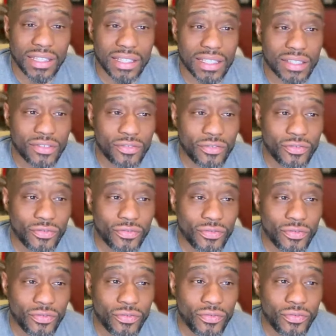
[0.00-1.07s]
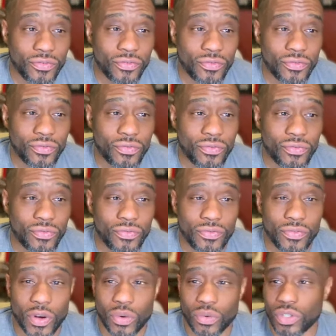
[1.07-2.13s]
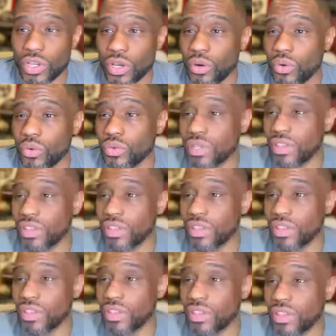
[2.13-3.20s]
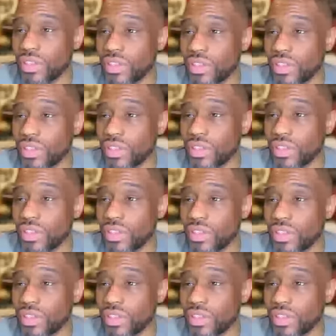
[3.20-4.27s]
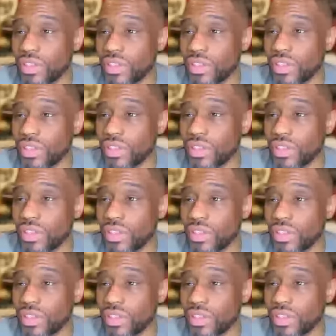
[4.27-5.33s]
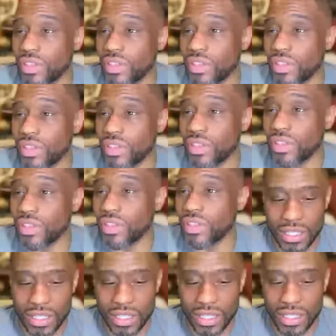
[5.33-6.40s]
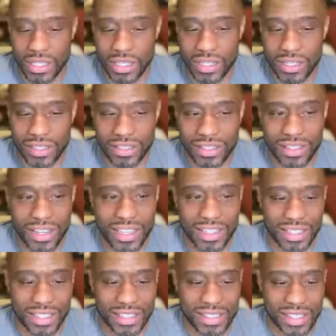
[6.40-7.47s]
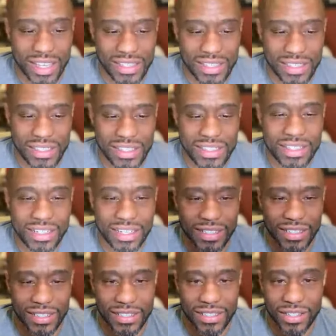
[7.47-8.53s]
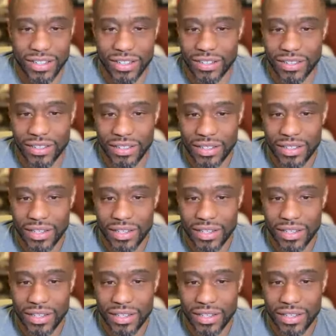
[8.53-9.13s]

at these photos. I think I put the wrong thing up. I think I pulled the wrong thing up. Look at this. Just look at this, y'all.